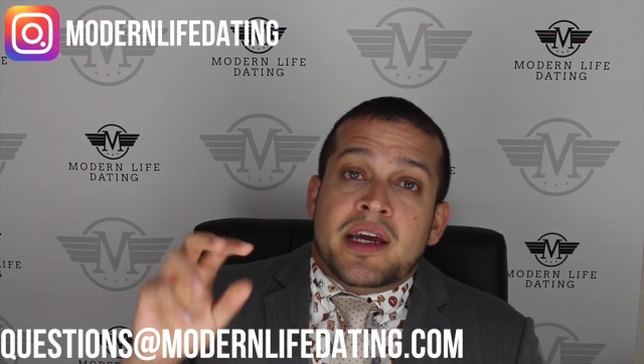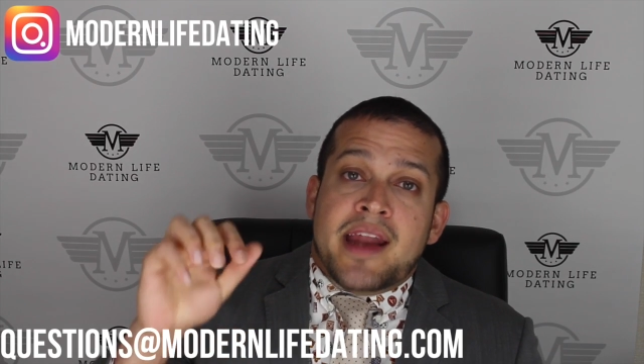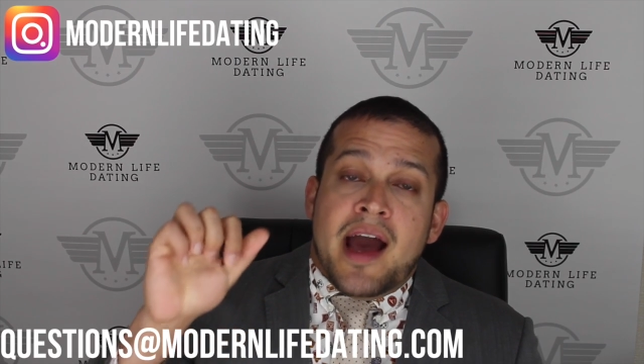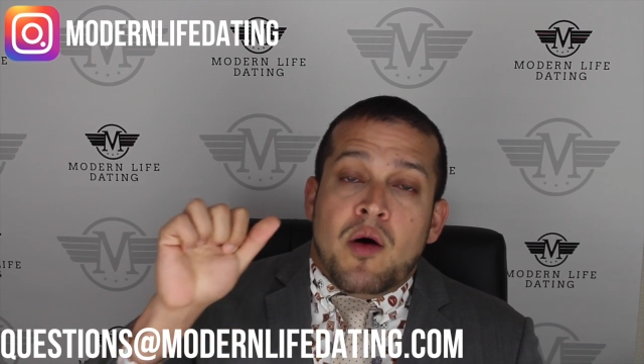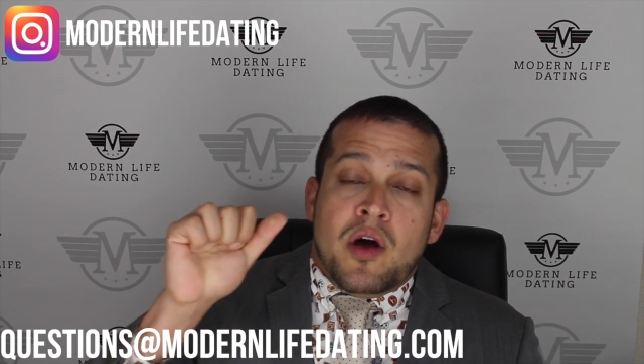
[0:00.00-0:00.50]

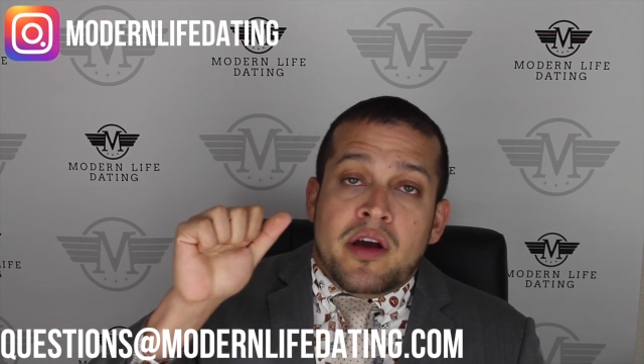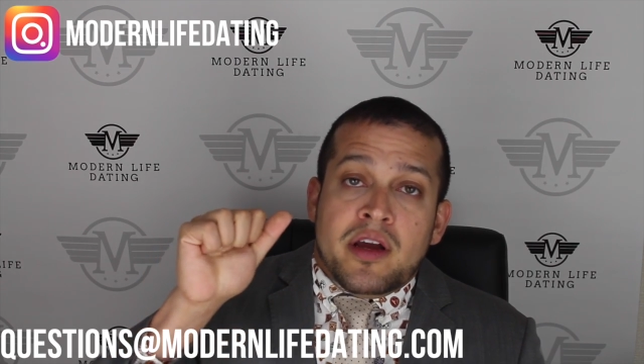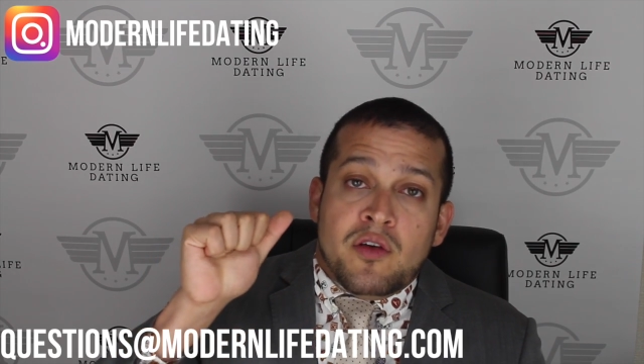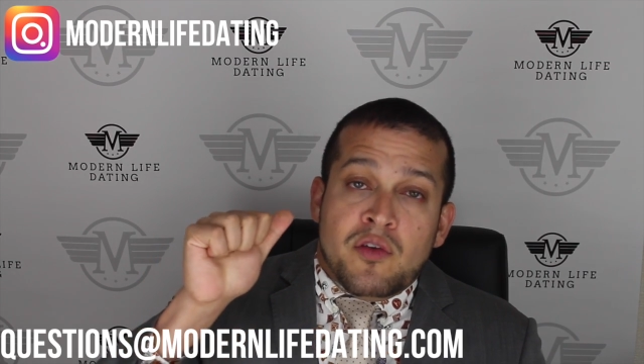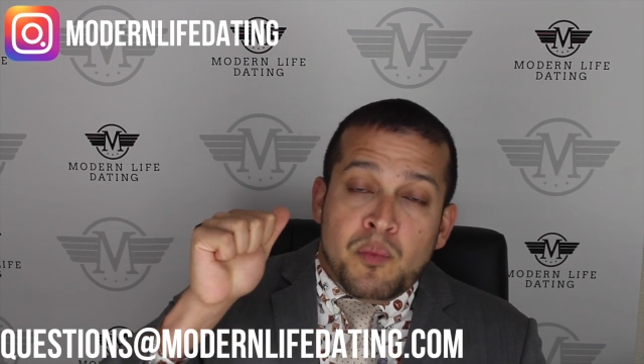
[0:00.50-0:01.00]
Now,
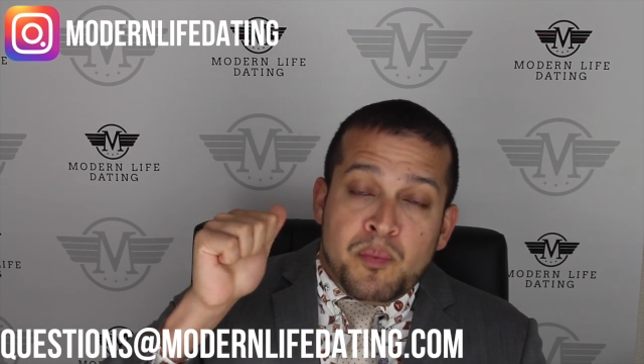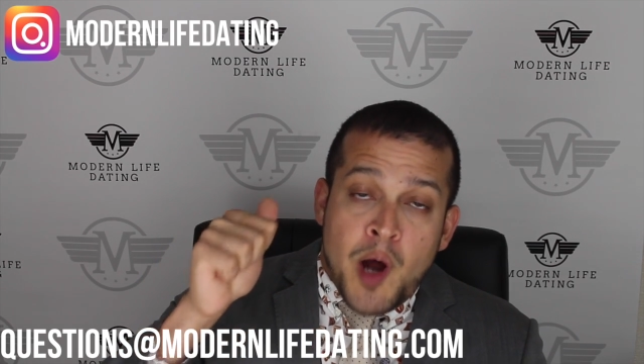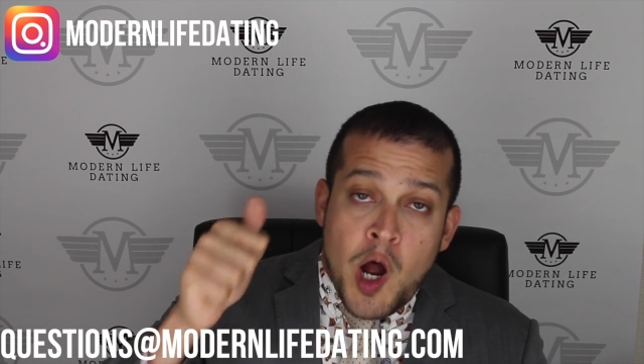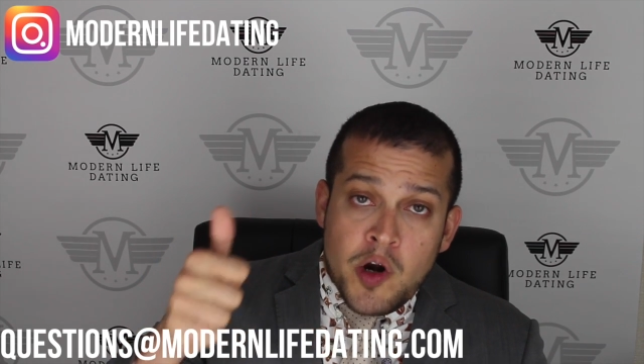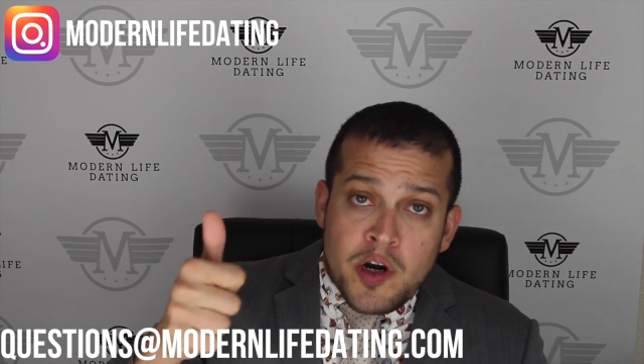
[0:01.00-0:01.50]

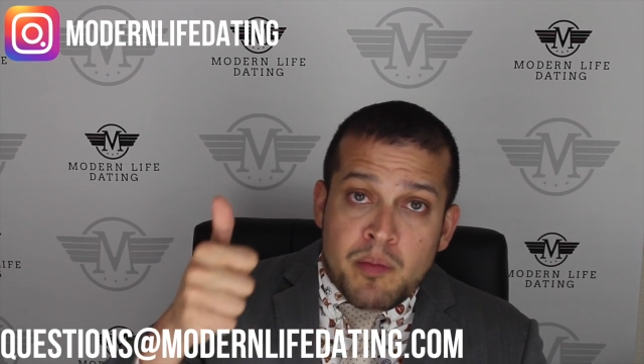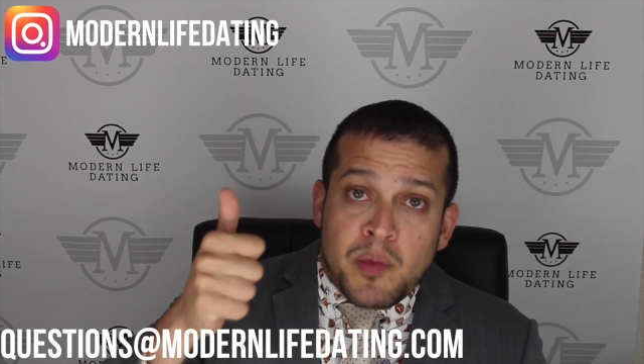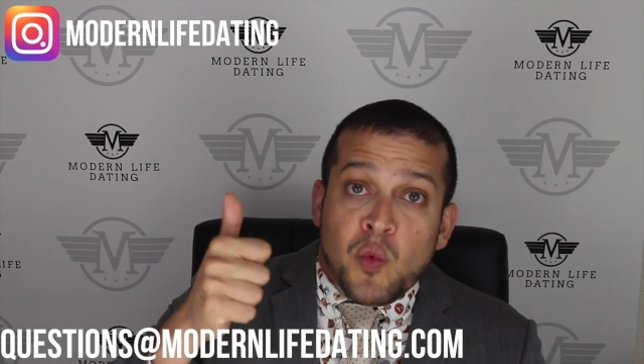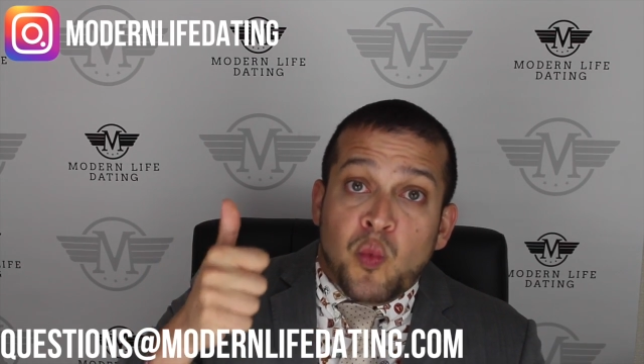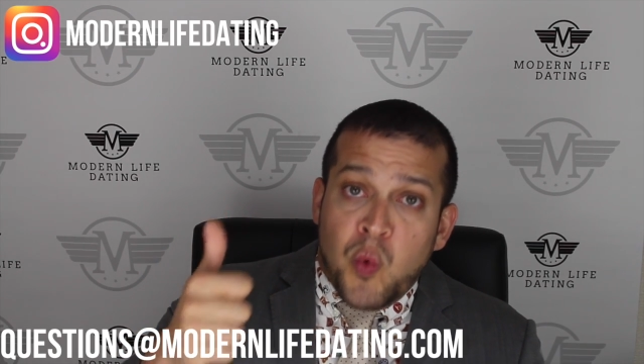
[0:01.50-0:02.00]
part
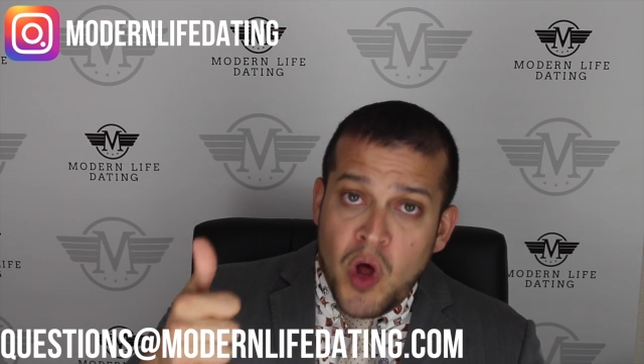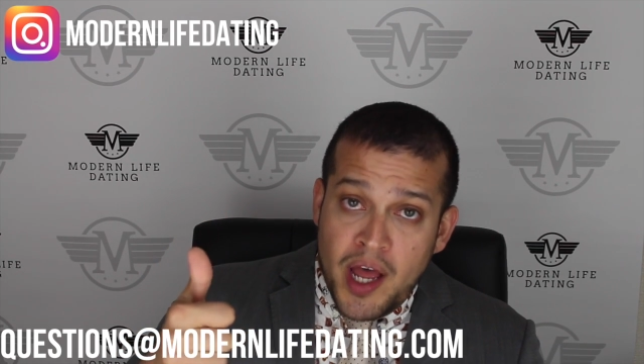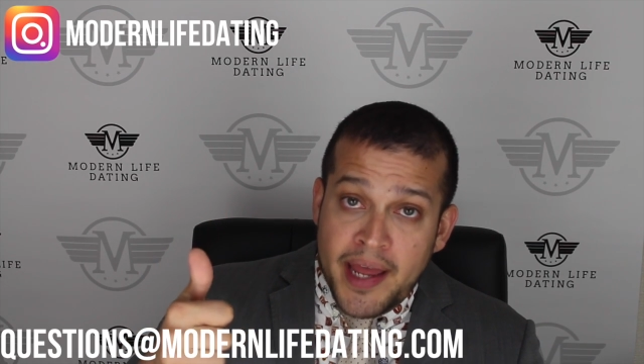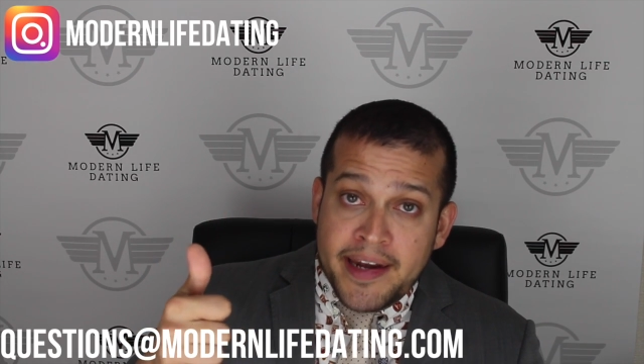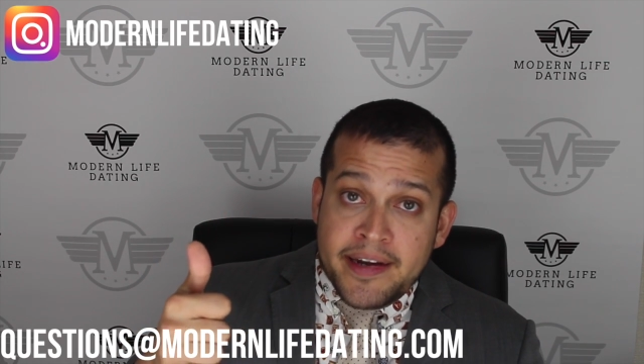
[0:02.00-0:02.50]
number
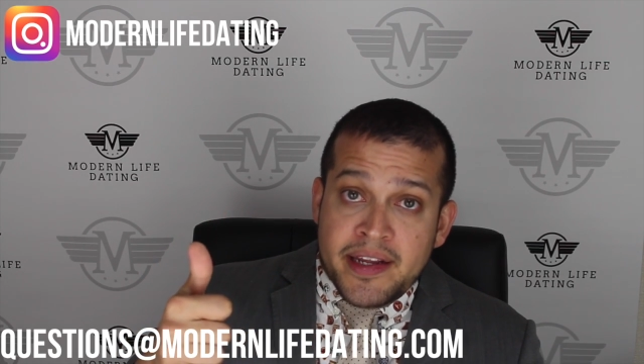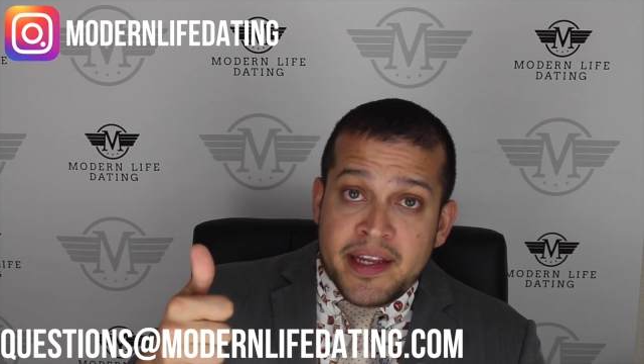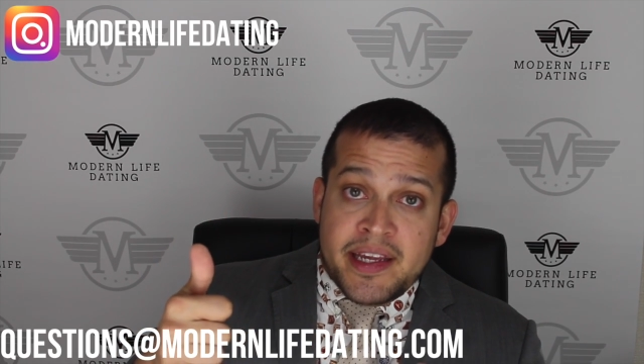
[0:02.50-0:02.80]
one